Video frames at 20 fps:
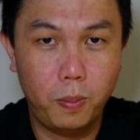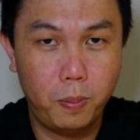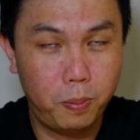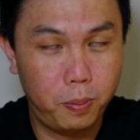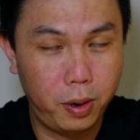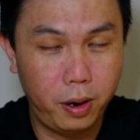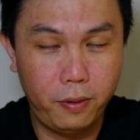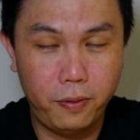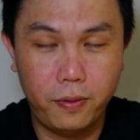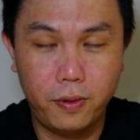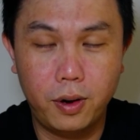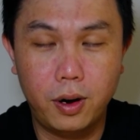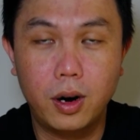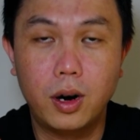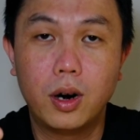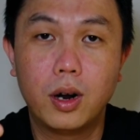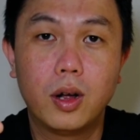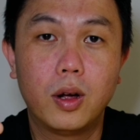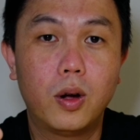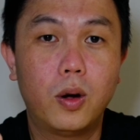prefer
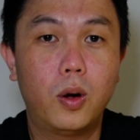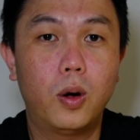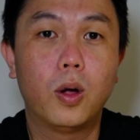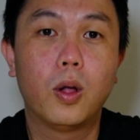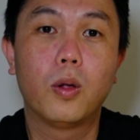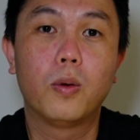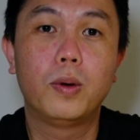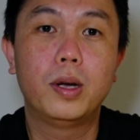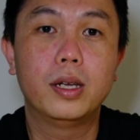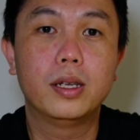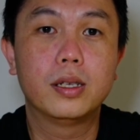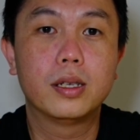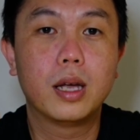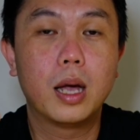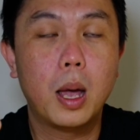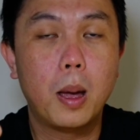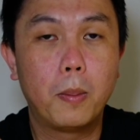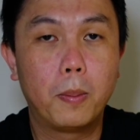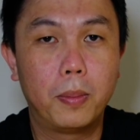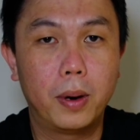always
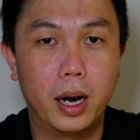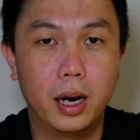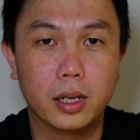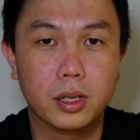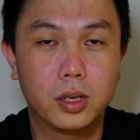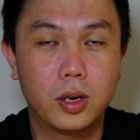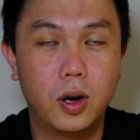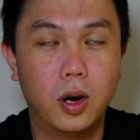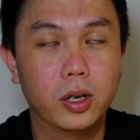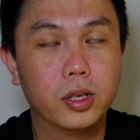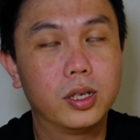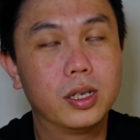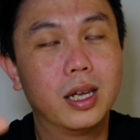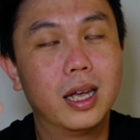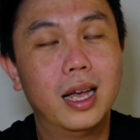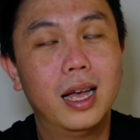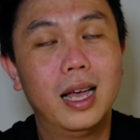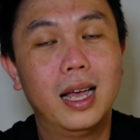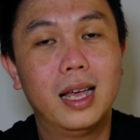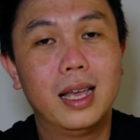blended Scotch.
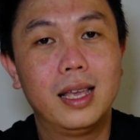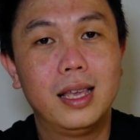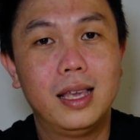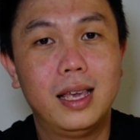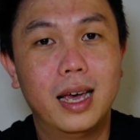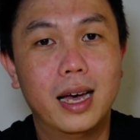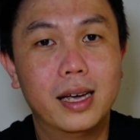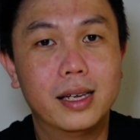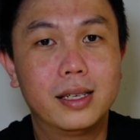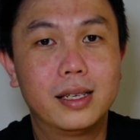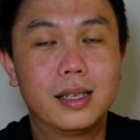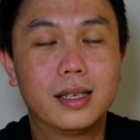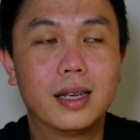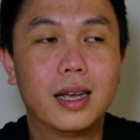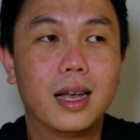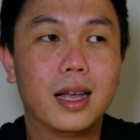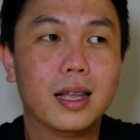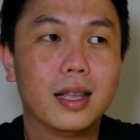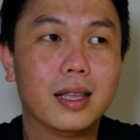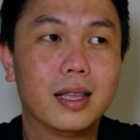Yes,
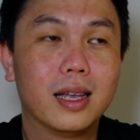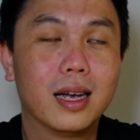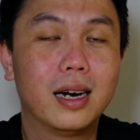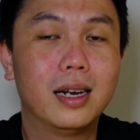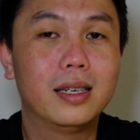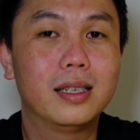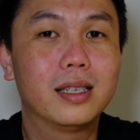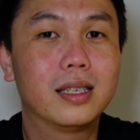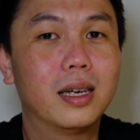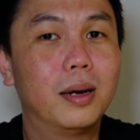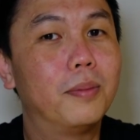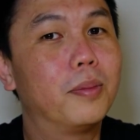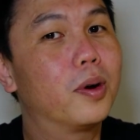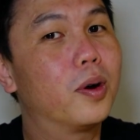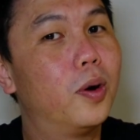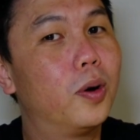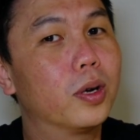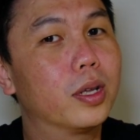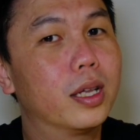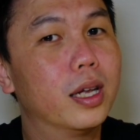there is some
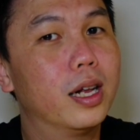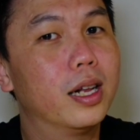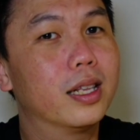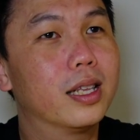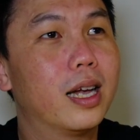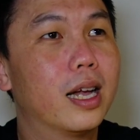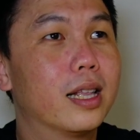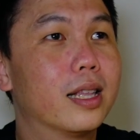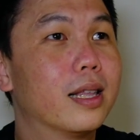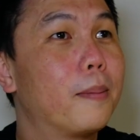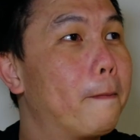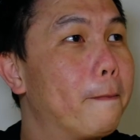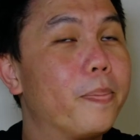cocktail that